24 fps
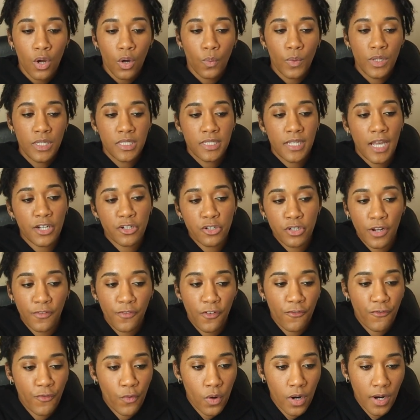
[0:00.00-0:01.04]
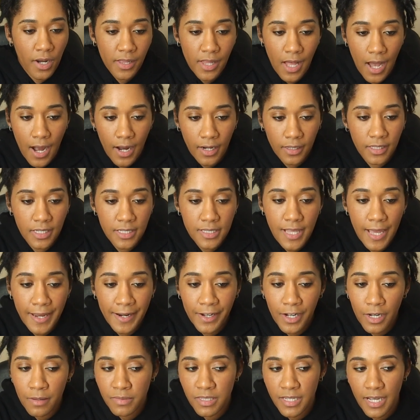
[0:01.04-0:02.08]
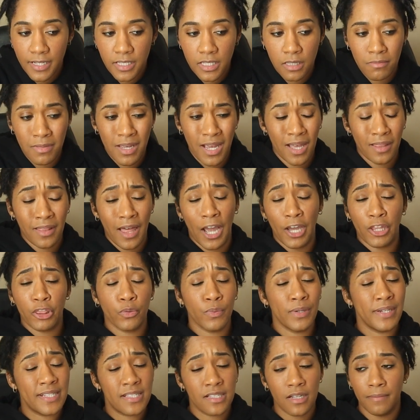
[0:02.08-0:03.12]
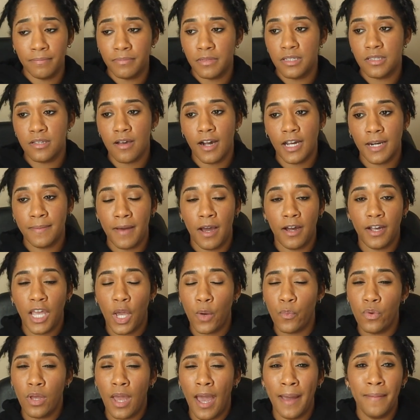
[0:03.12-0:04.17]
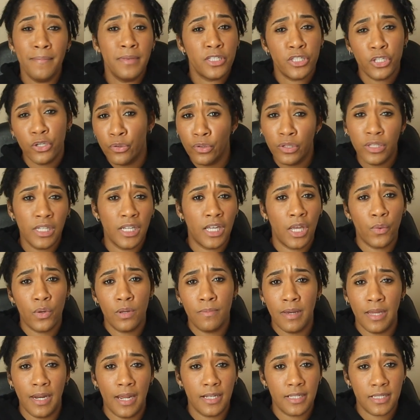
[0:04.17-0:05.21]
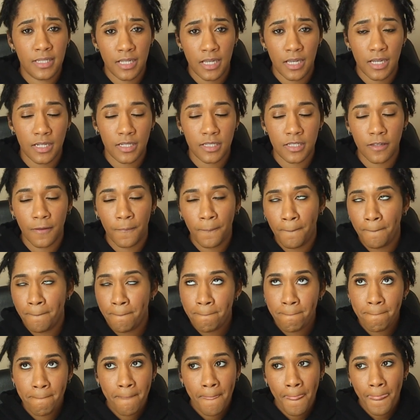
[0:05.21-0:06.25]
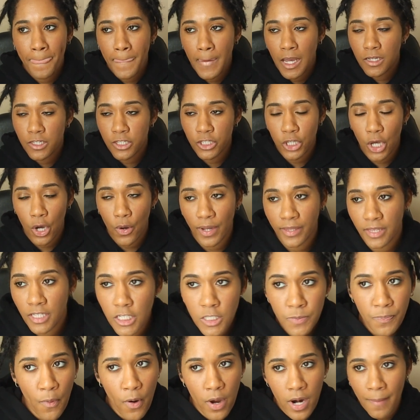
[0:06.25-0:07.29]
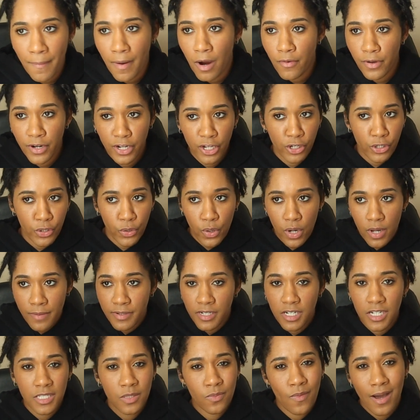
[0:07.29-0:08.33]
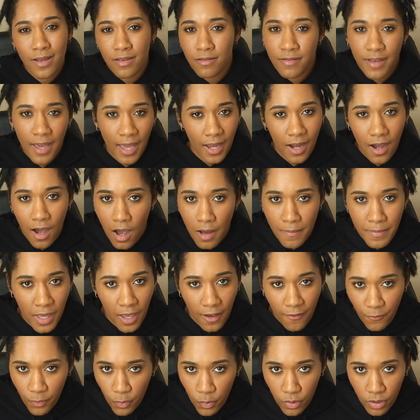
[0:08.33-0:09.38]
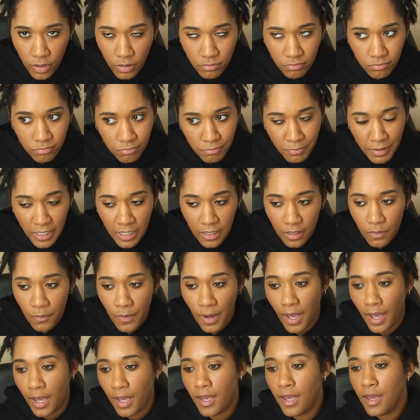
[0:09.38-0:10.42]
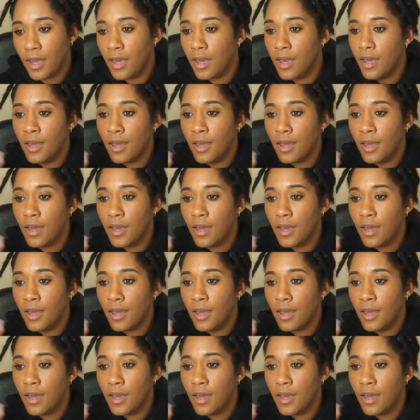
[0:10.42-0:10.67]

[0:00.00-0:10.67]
We scheduled it for 4 o'clock. This lady comes texting me at like 3-something talking about, can we hire Ms. Hughley? Can we meet at 6? So, at this point, I'm already annoyed because why you can't call me at 4? But anyway,